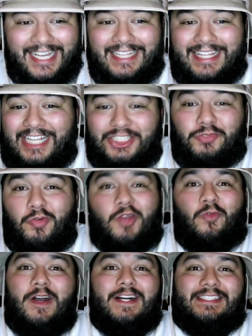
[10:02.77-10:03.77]
that's just what
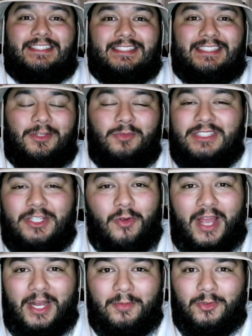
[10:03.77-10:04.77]
it was. It was
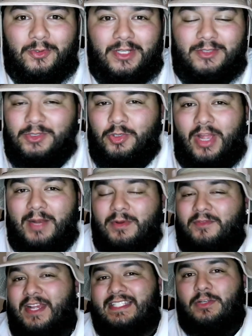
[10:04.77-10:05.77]
incredible. It was incredible.
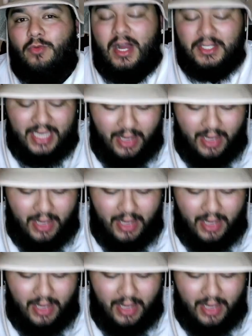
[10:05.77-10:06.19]
If you guys didn't watch, I